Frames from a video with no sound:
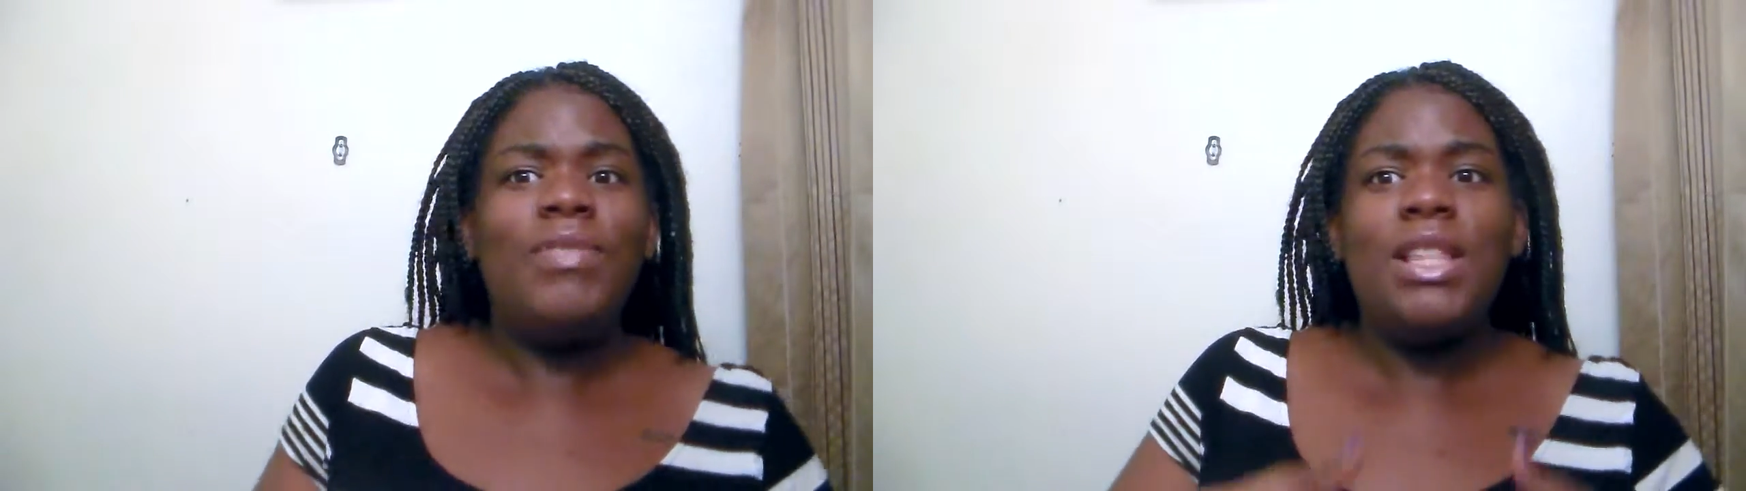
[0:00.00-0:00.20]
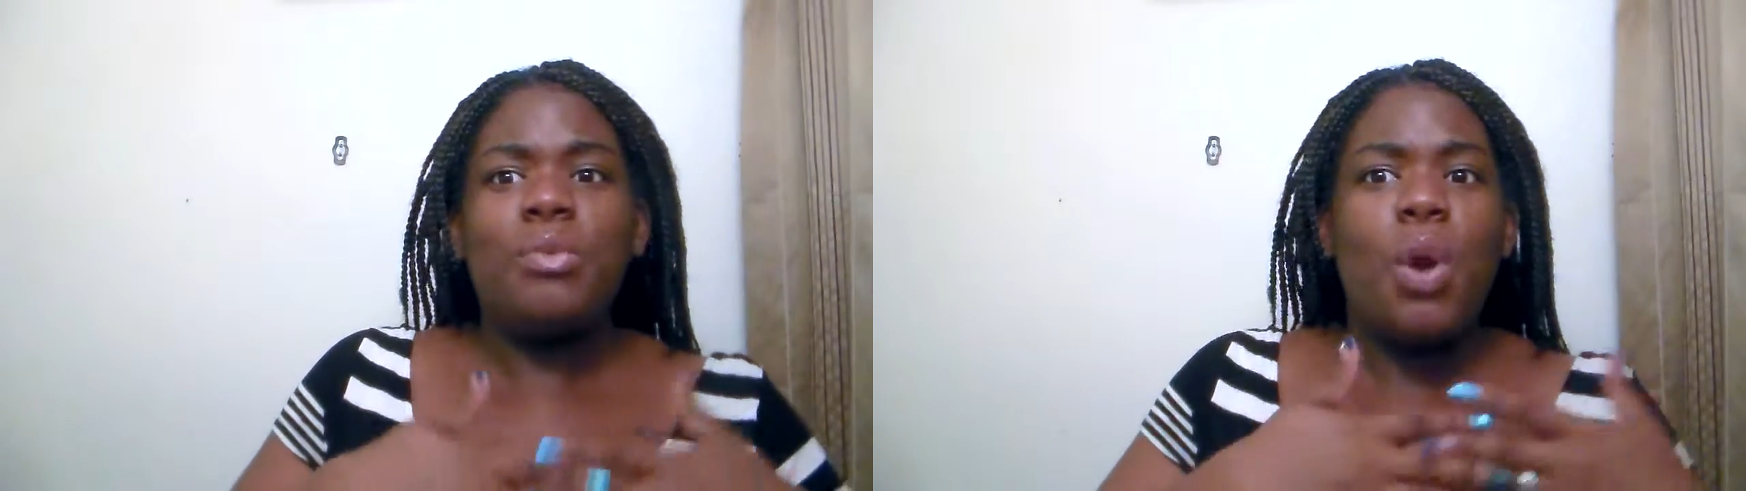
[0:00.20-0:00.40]

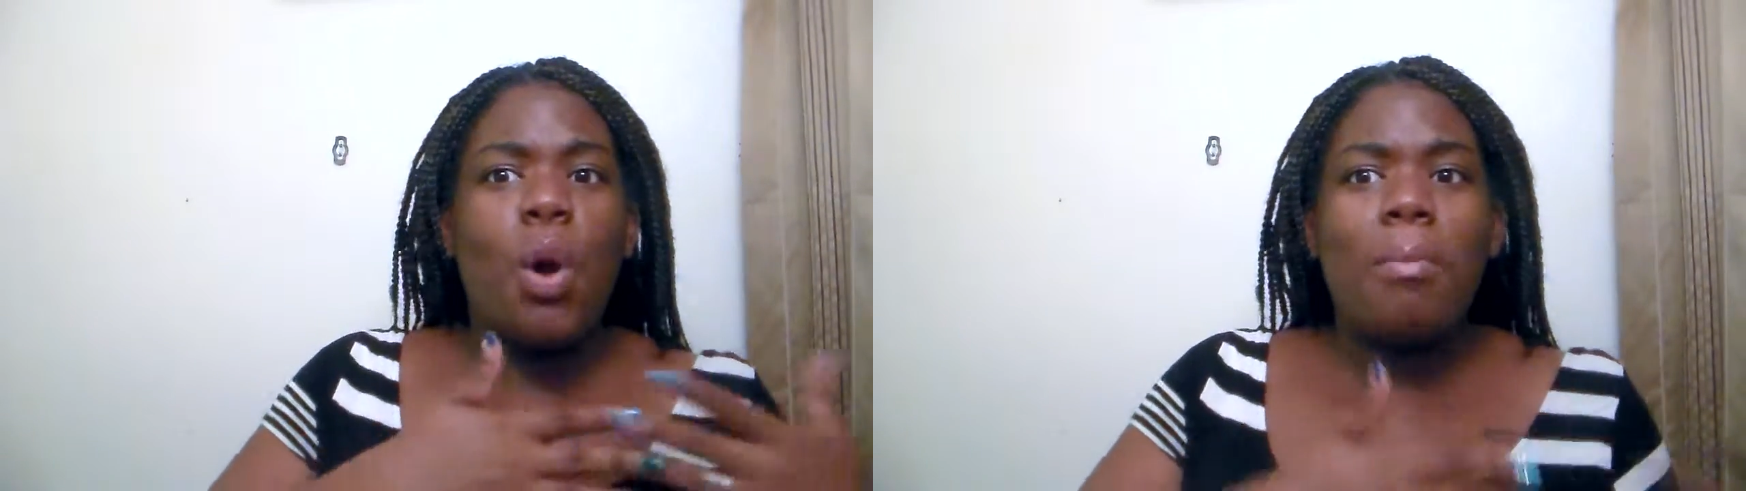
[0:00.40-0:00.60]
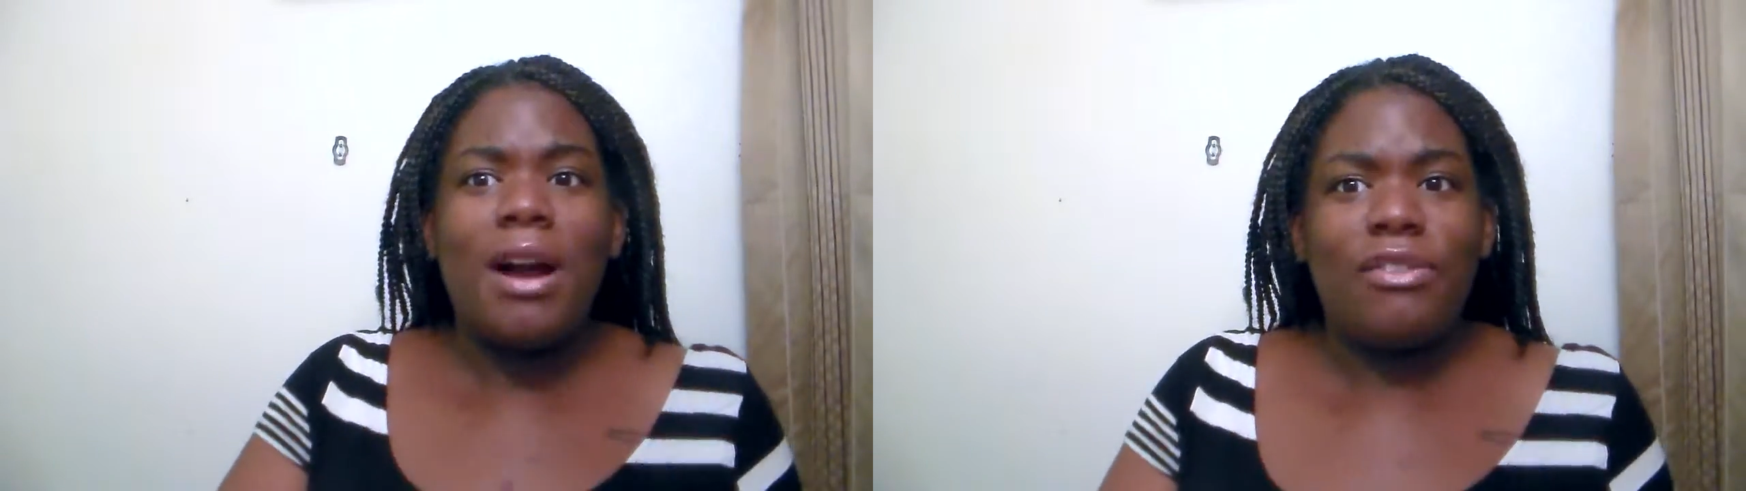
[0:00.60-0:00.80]
and they were
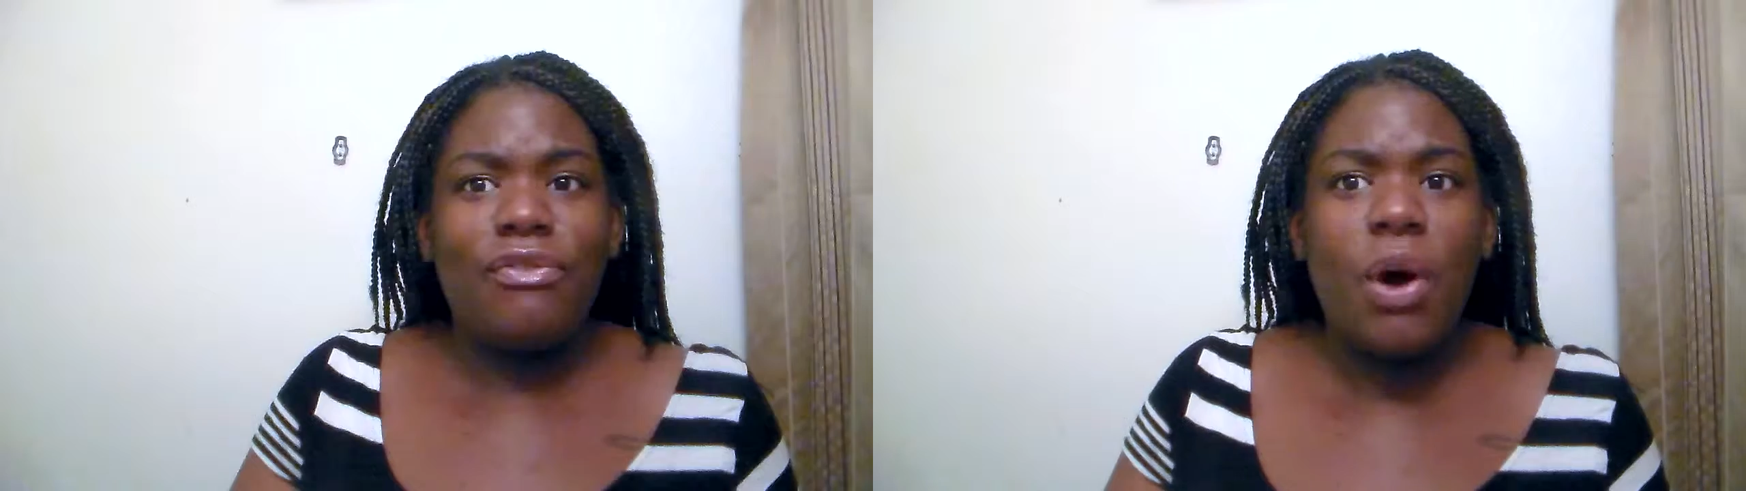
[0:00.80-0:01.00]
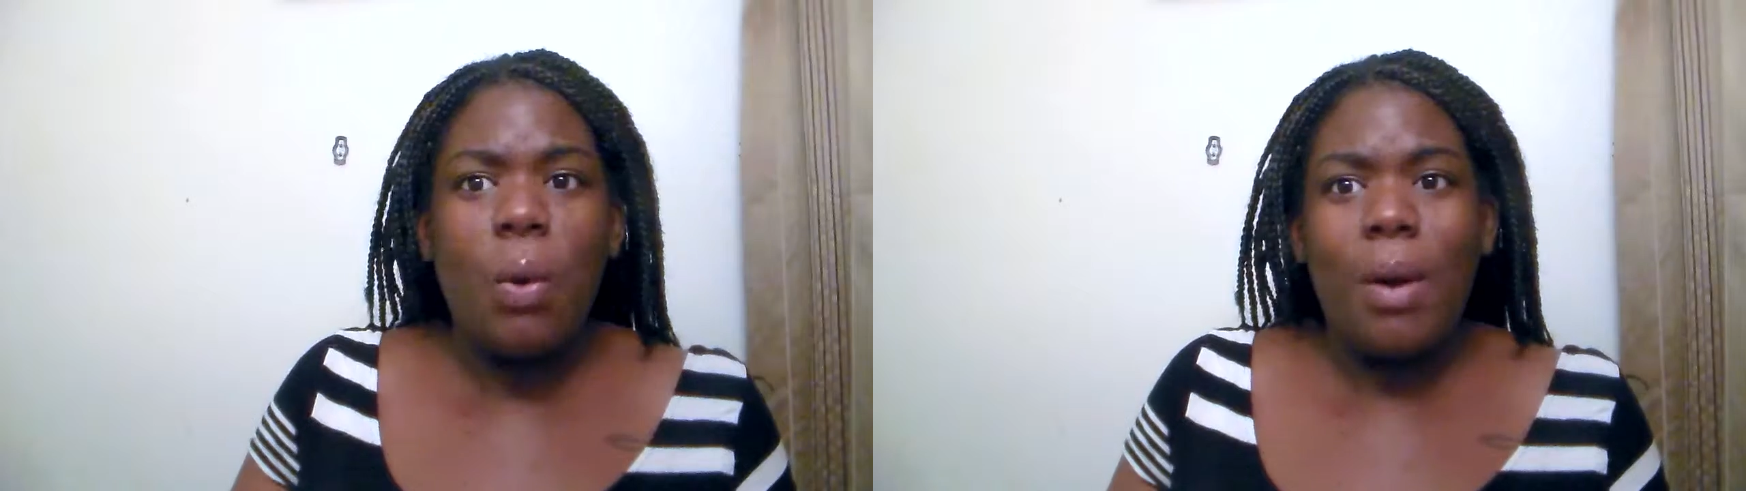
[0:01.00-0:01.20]
all my
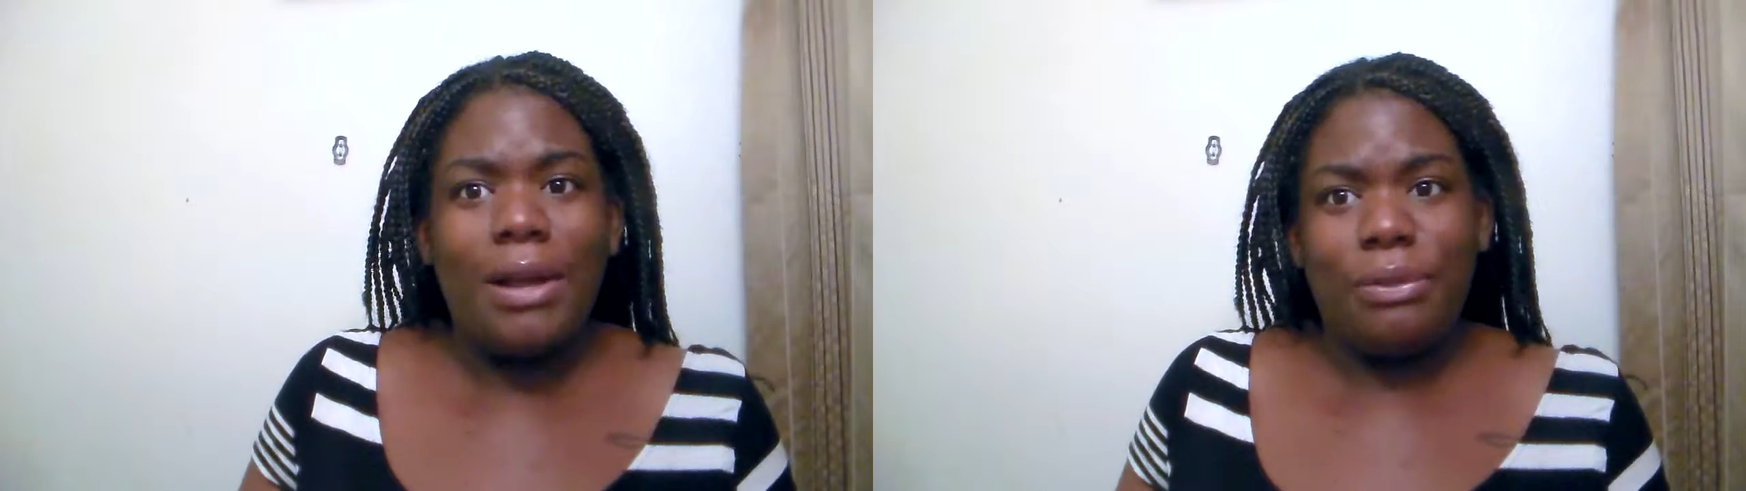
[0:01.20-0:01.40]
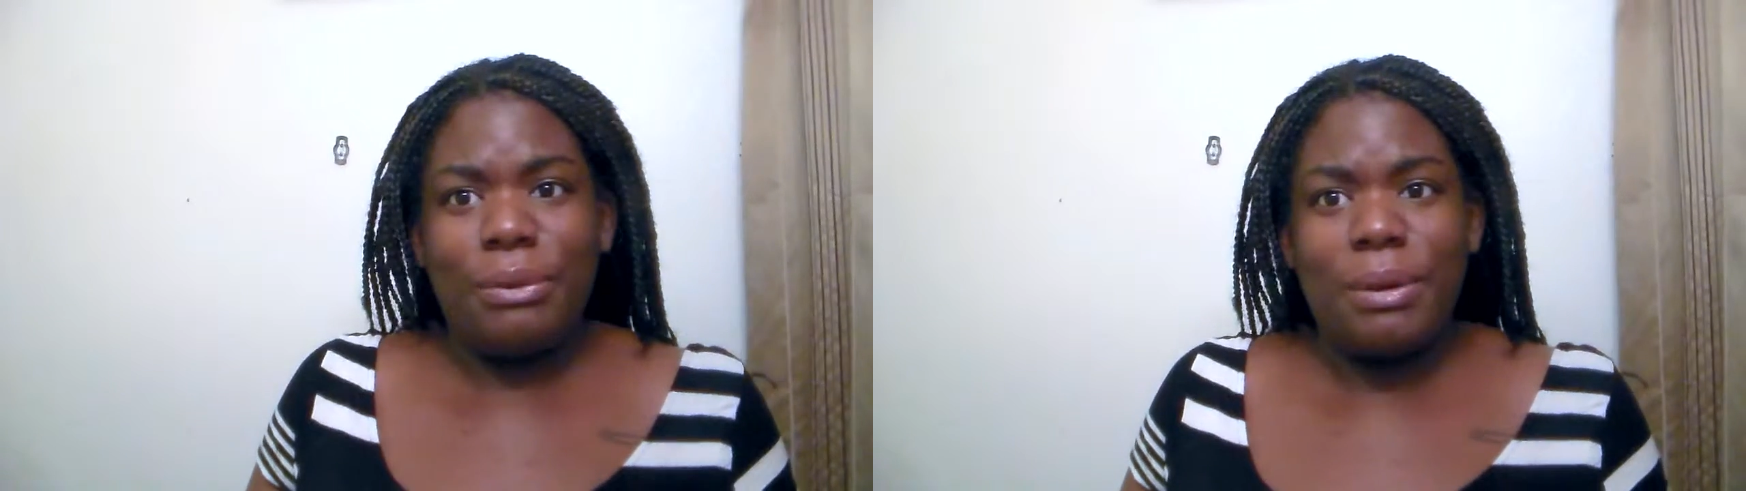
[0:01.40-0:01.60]
fault
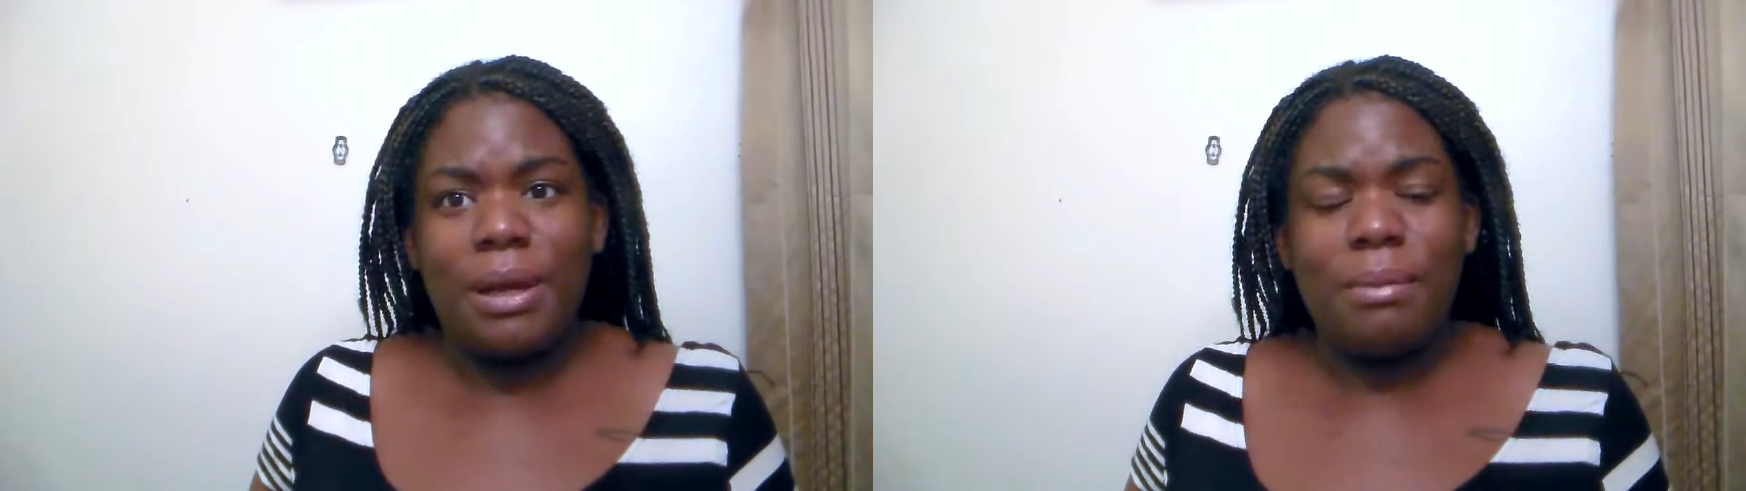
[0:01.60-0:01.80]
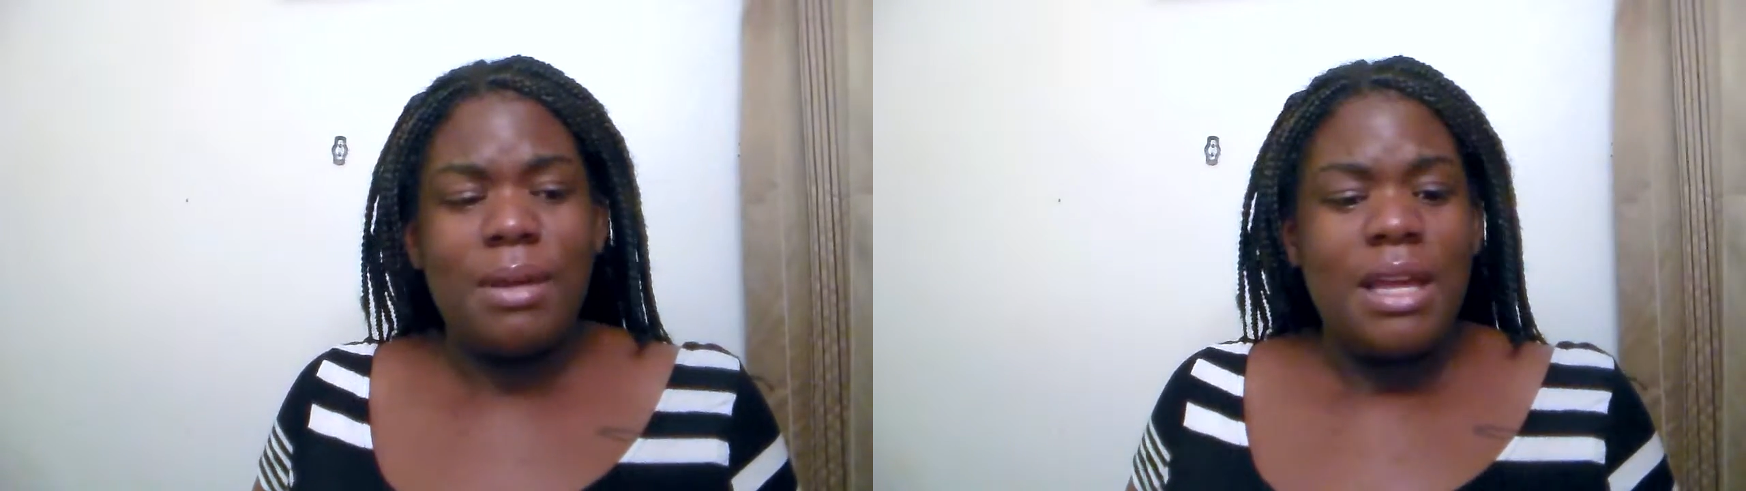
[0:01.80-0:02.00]
why I threw
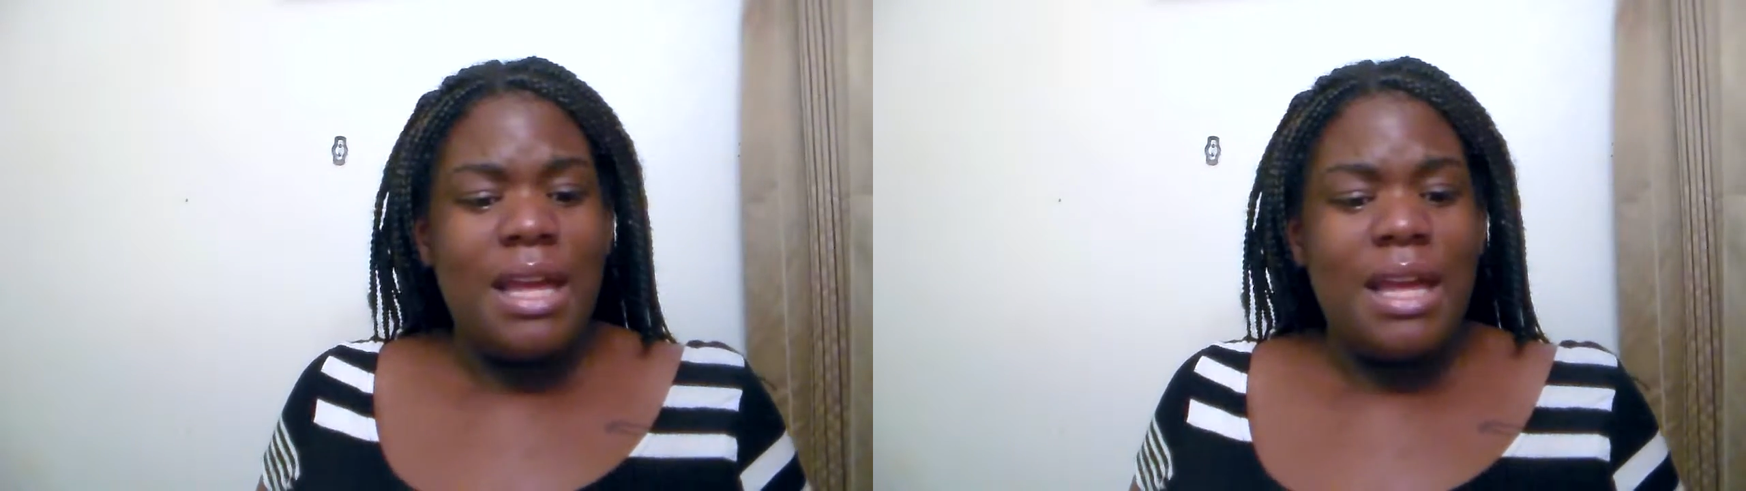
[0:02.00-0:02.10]
up.